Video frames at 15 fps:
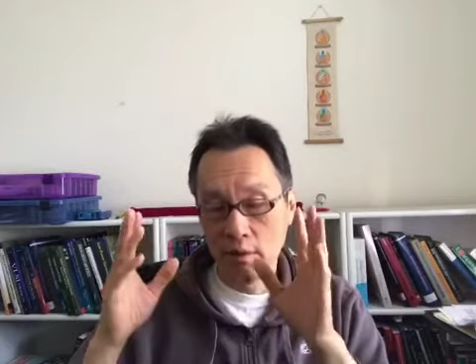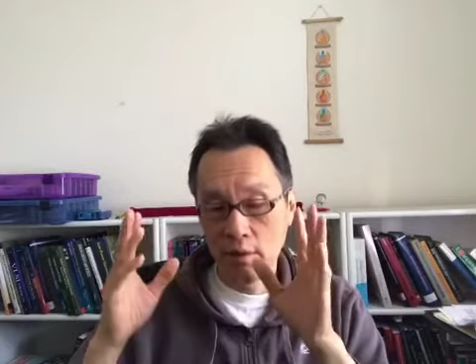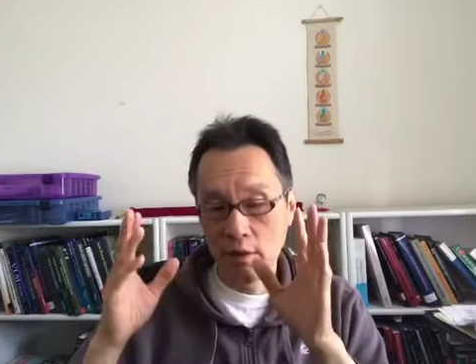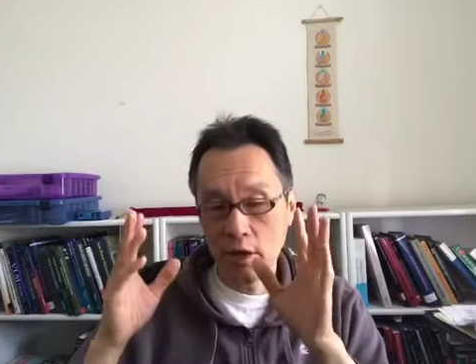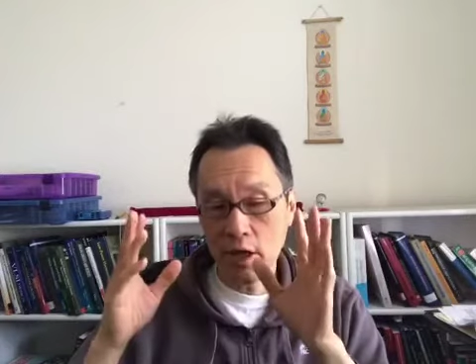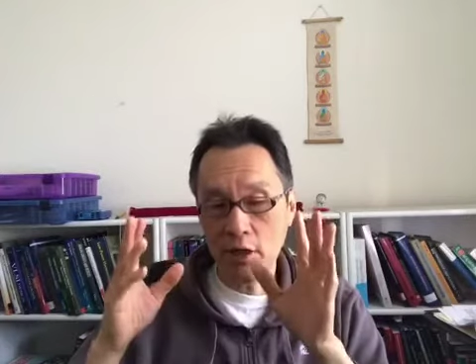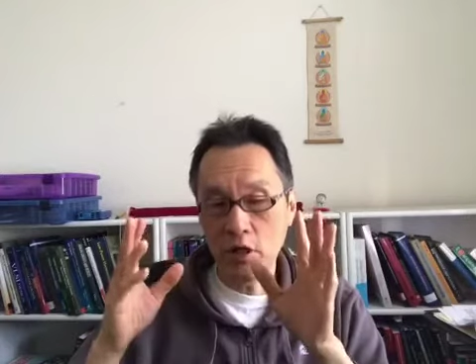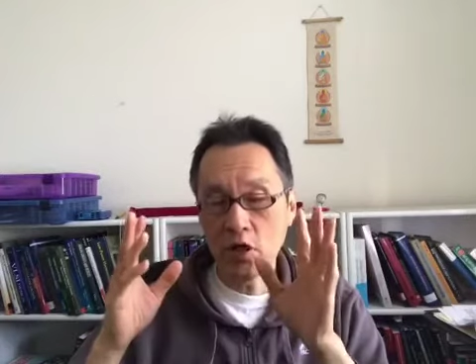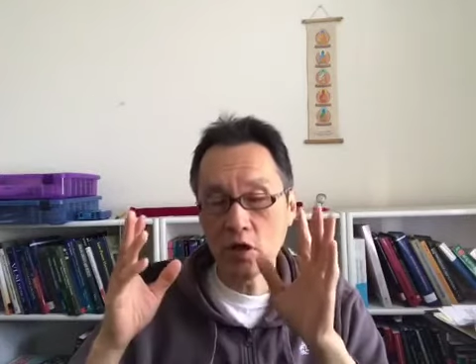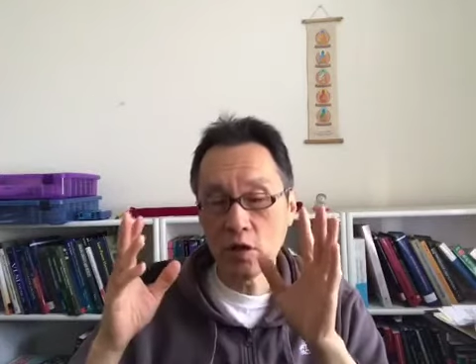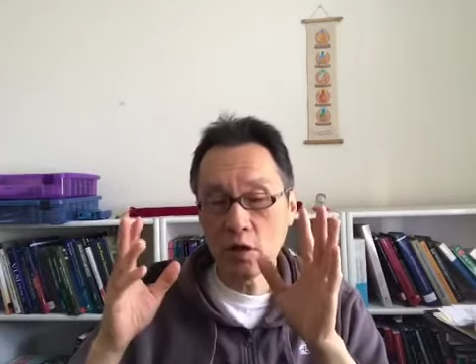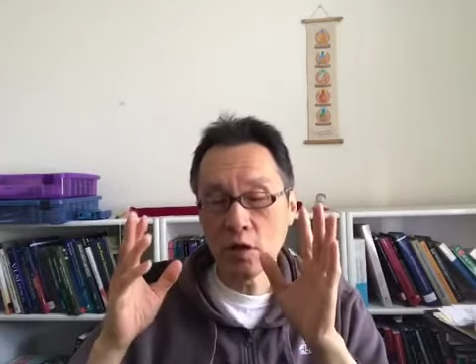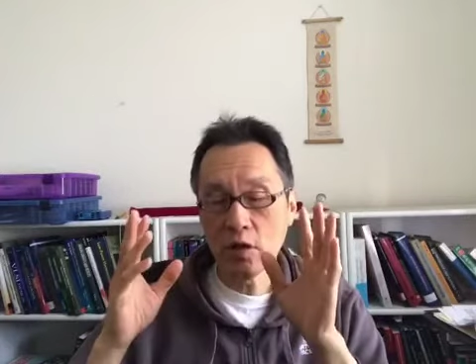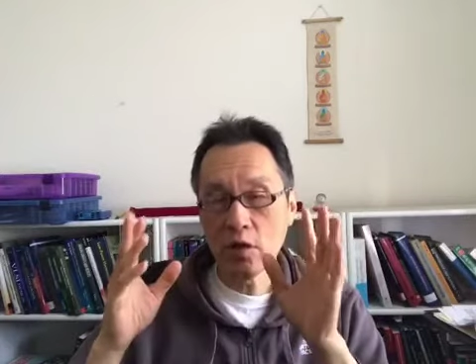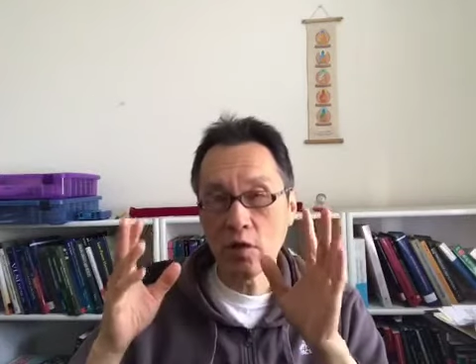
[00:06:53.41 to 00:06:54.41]

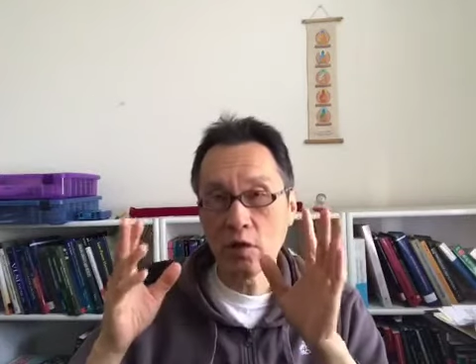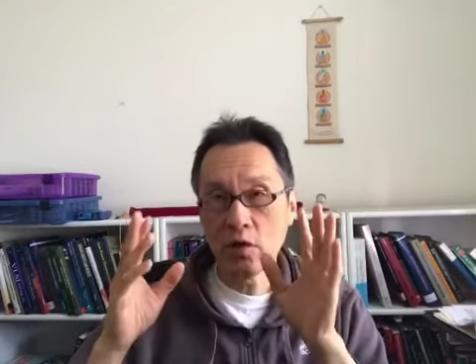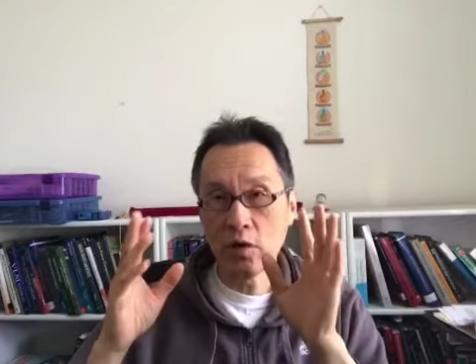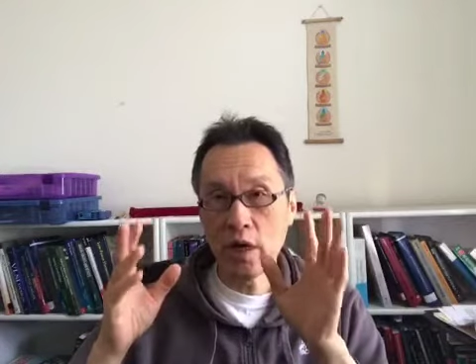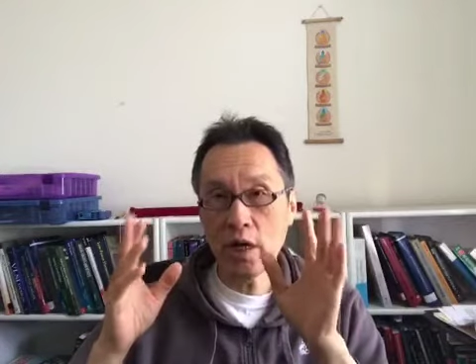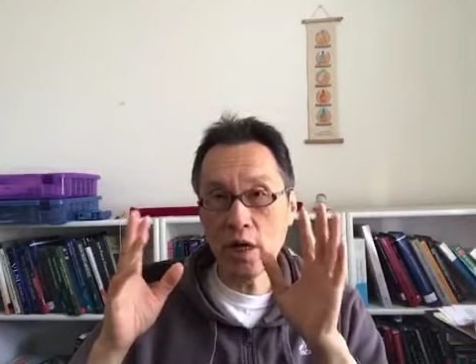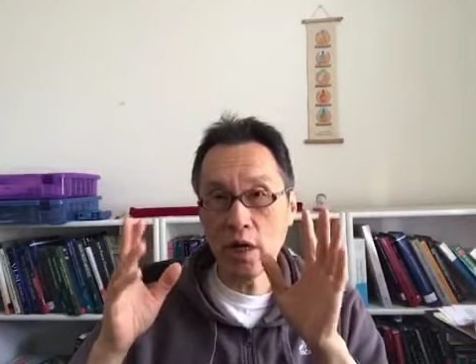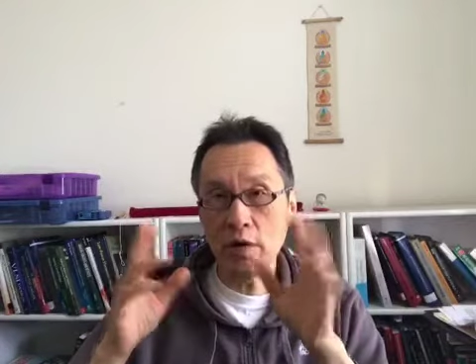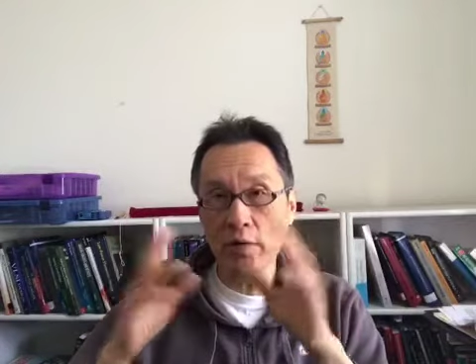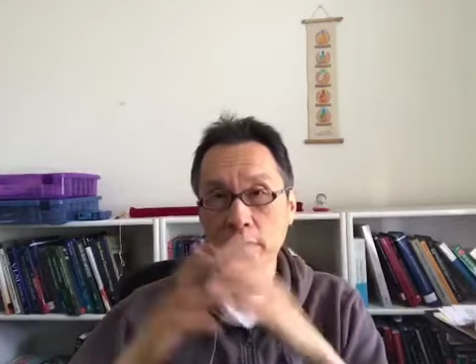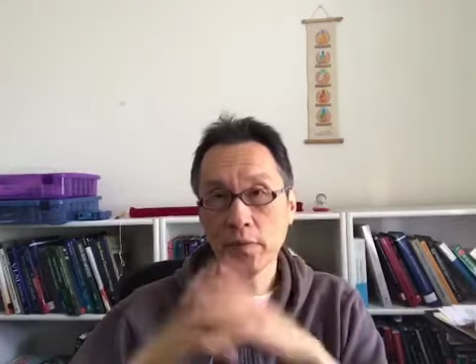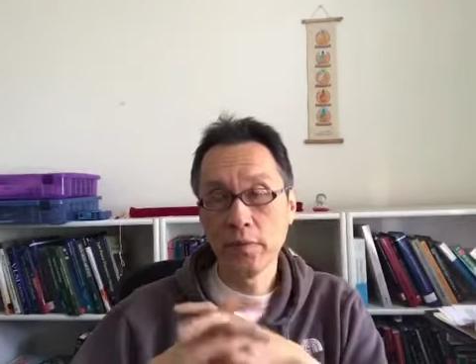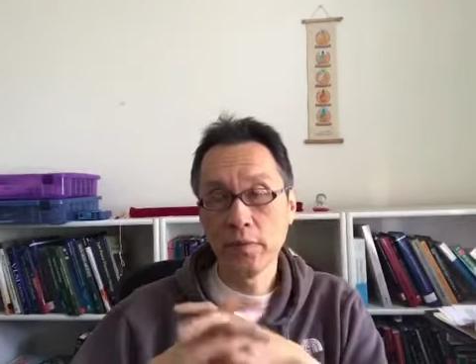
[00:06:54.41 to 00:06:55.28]
traditional training,